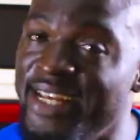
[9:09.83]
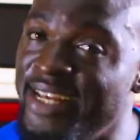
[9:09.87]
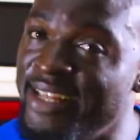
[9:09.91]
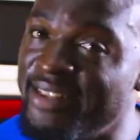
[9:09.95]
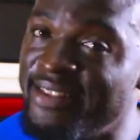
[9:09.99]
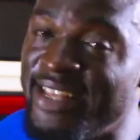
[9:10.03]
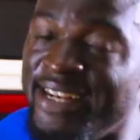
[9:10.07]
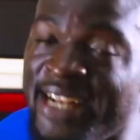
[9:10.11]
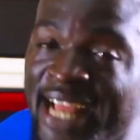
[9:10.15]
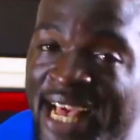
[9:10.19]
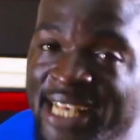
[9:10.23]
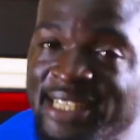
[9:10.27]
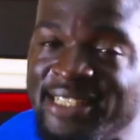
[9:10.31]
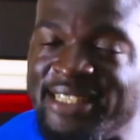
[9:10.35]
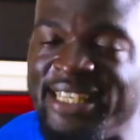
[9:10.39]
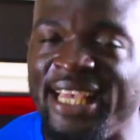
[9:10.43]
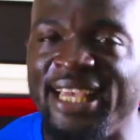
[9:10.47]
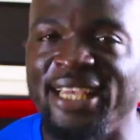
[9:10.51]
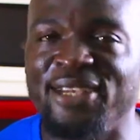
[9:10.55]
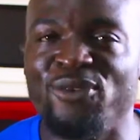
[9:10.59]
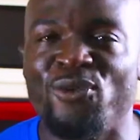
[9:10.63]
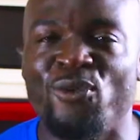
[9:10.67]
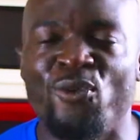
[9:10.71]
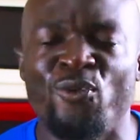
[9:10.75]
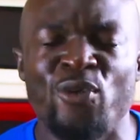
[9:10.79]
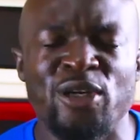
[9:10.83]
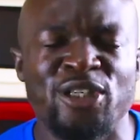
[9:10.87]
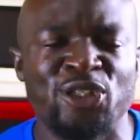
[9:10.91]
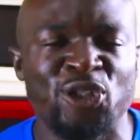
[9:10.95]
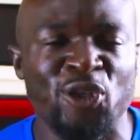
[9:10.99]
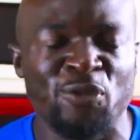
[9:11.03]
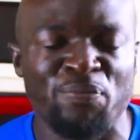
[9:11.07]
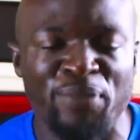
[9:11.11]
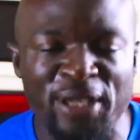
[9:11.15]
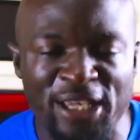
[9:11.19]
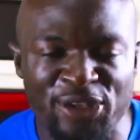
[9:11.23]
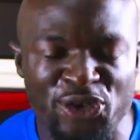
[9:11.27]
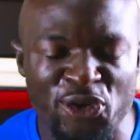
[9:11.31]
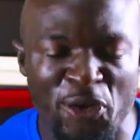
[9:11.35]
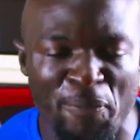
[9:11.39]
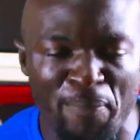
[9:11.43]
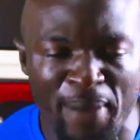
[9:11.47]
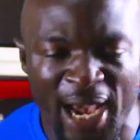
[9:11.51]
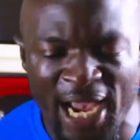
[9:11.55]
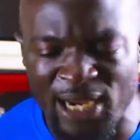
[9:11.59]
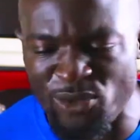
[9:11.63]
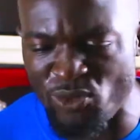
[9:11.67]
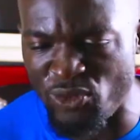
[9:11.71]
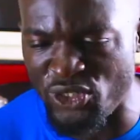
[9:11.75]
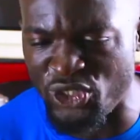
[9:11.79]
The next thing which should be in your
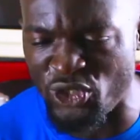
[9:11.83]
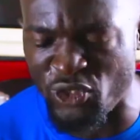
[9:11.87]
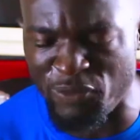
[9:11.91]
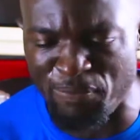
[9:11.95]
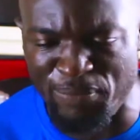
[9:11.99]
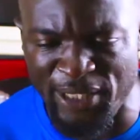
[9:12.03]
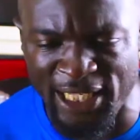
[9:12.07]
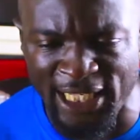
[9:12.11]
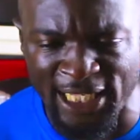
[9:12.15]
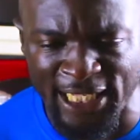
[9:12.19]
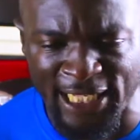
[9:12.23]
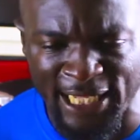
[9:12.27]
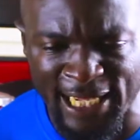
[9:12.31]
mind should be